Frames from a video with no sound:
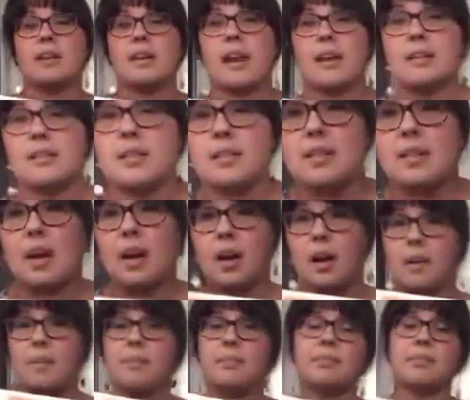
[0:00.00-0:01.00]
gets
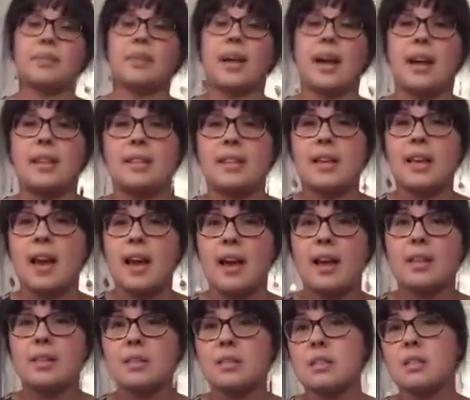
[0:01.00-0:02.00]
at the
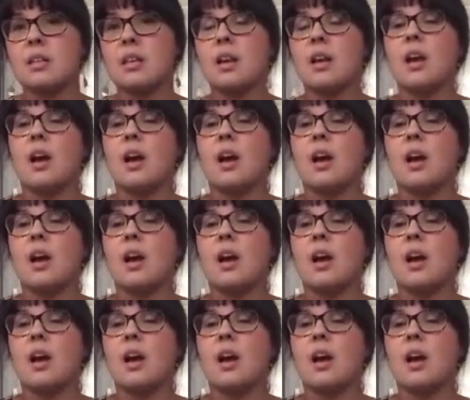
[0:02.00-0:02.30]
end